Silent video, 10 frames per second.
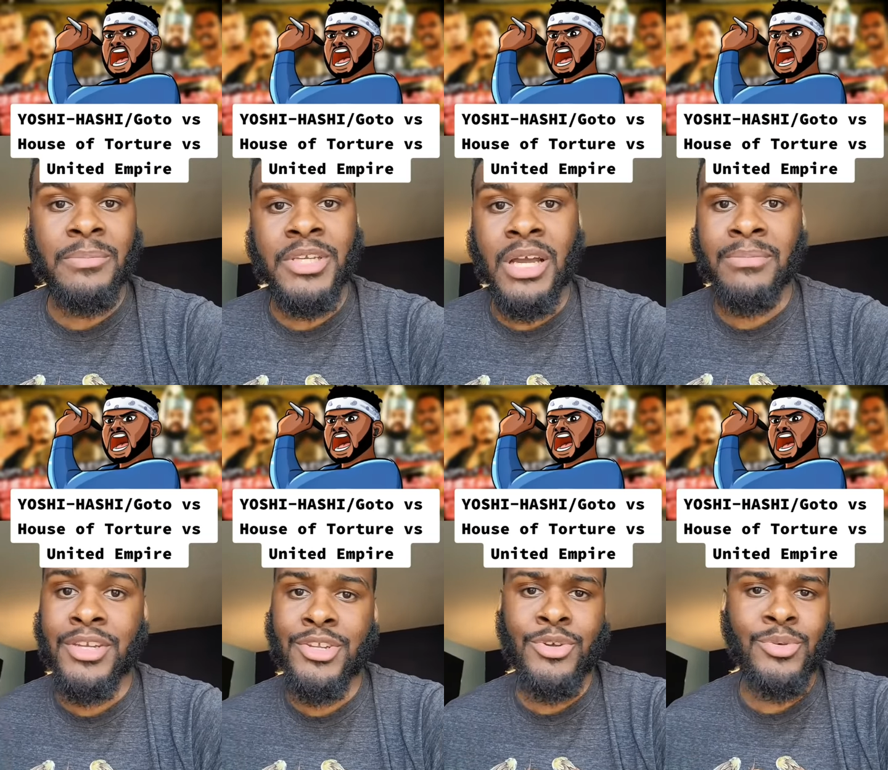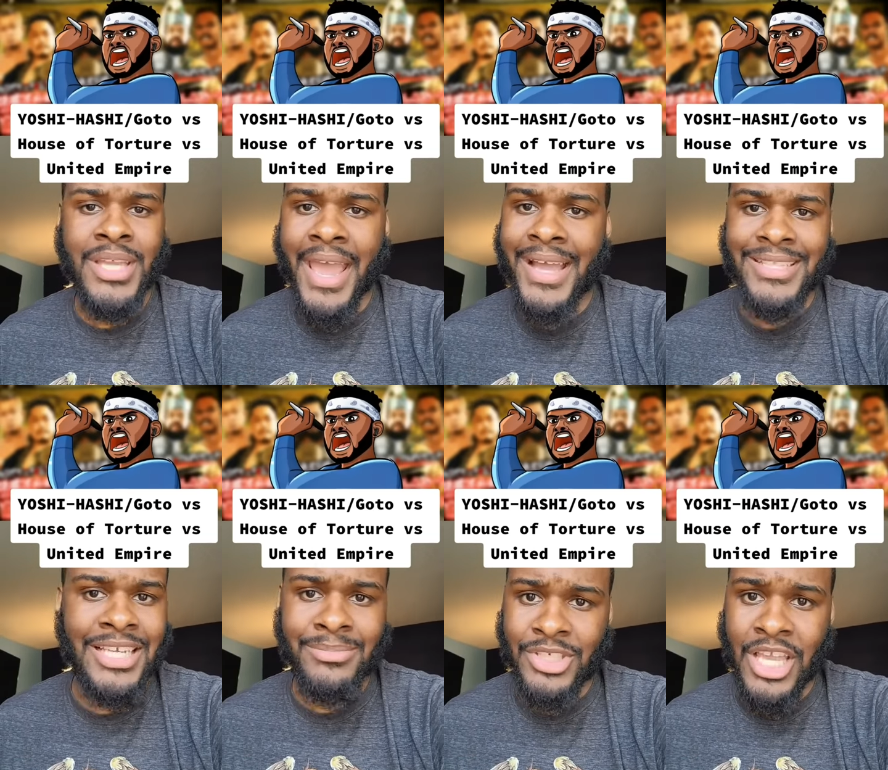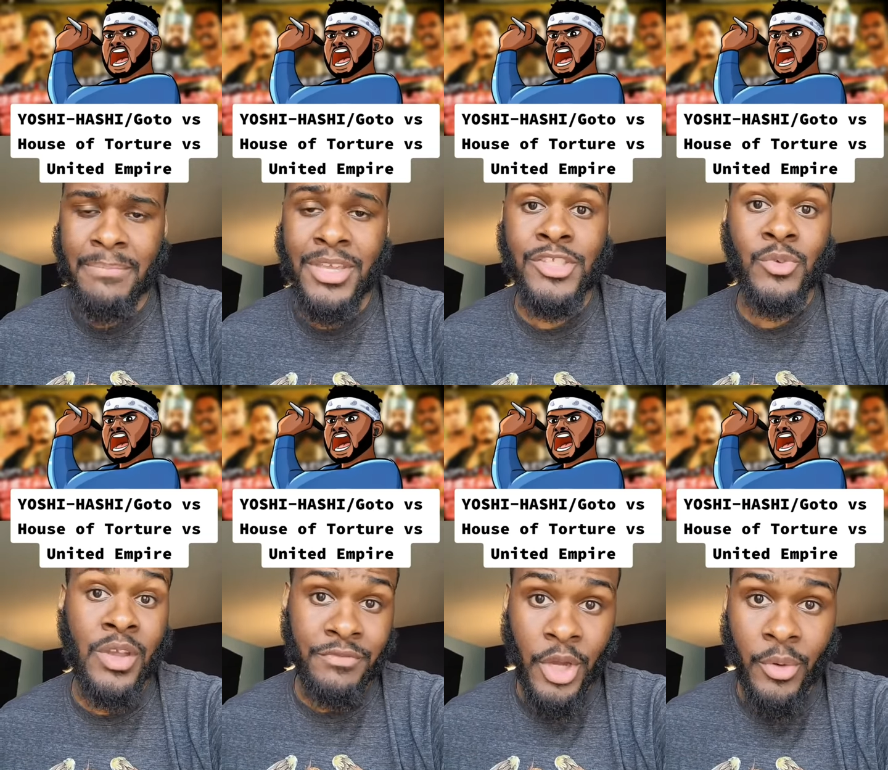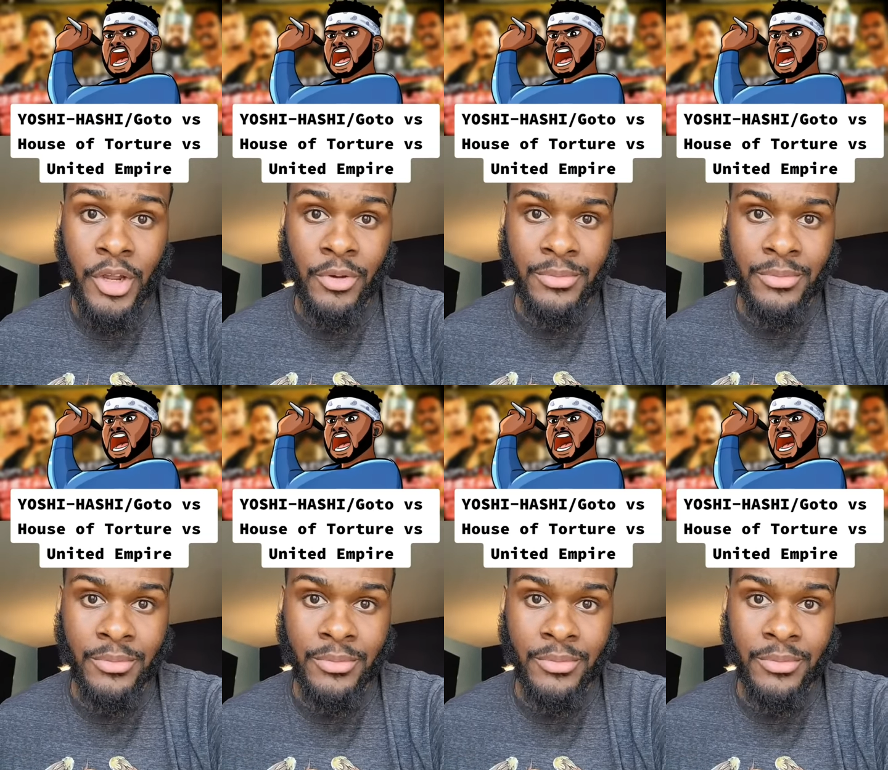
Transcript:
Speaker 1: to become the new tag team champions with Goto.